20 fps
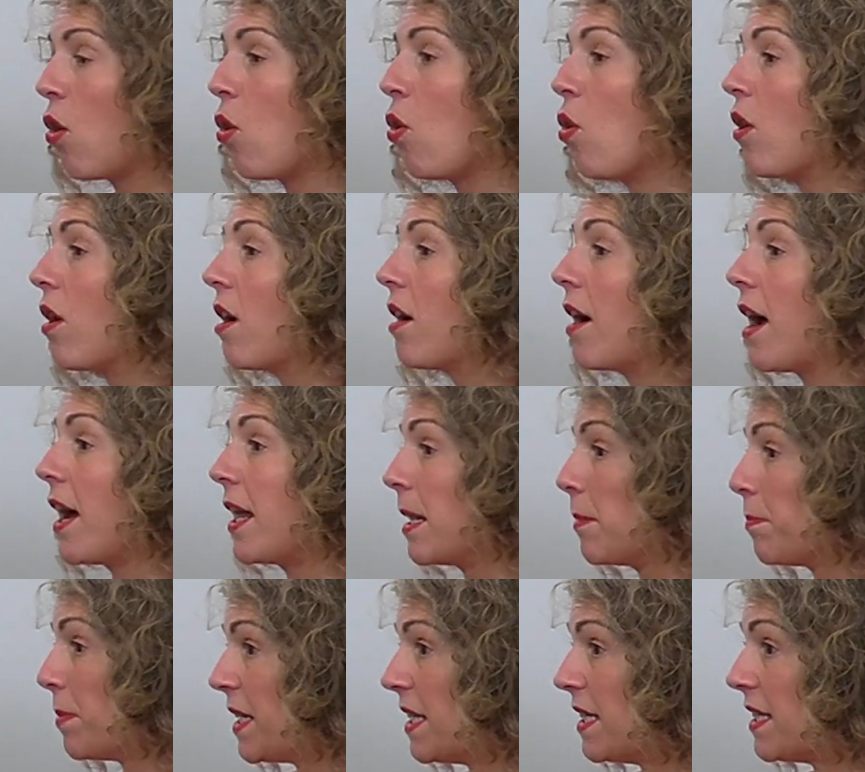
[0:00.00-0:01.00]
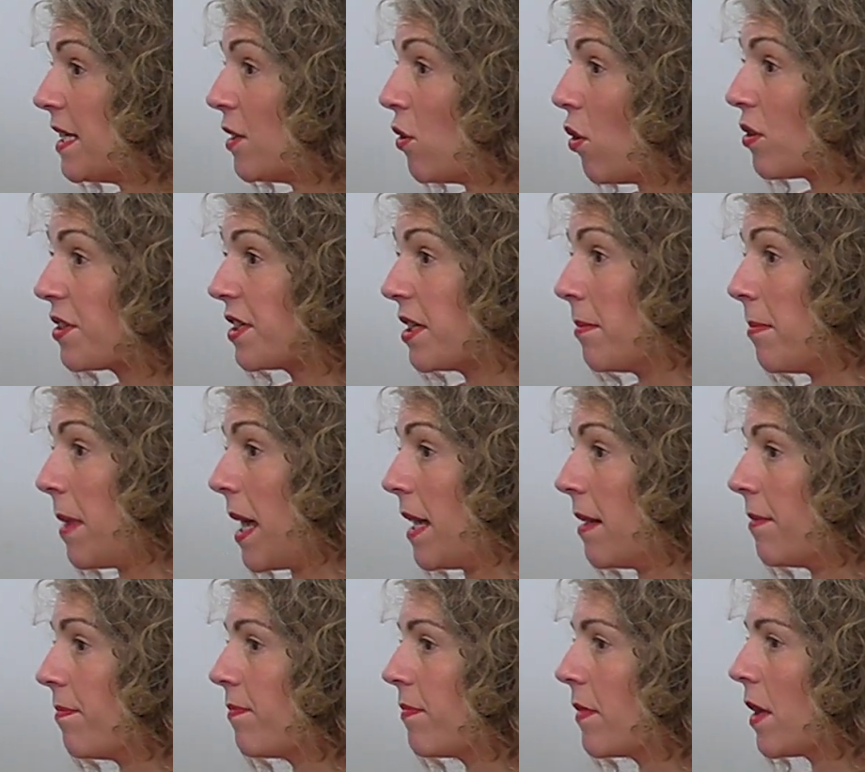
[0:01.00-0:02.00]
or an
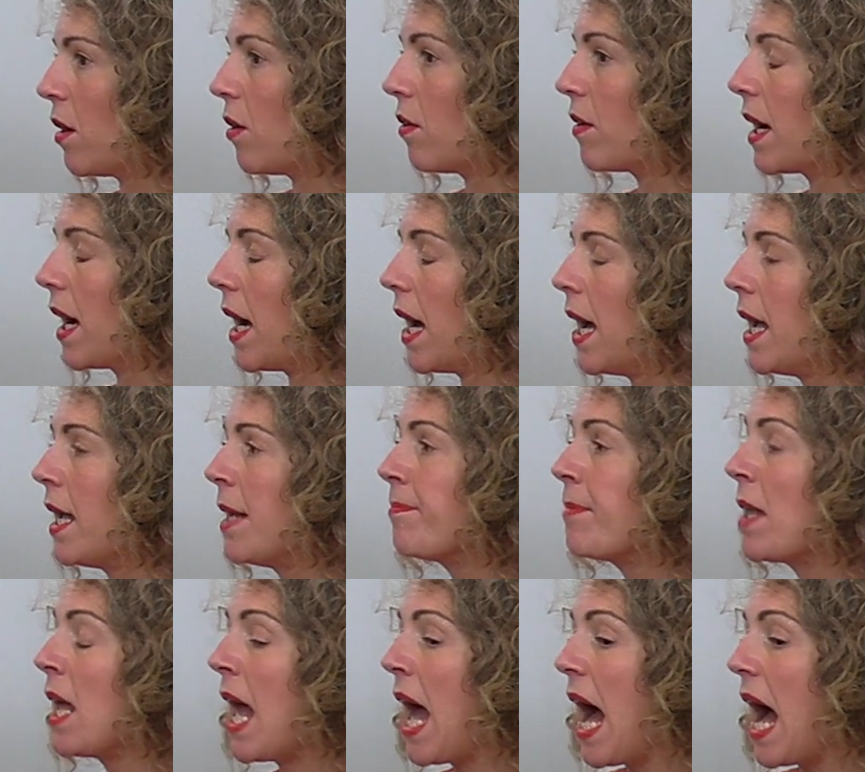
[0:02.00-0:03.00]
episiotomy. Okay.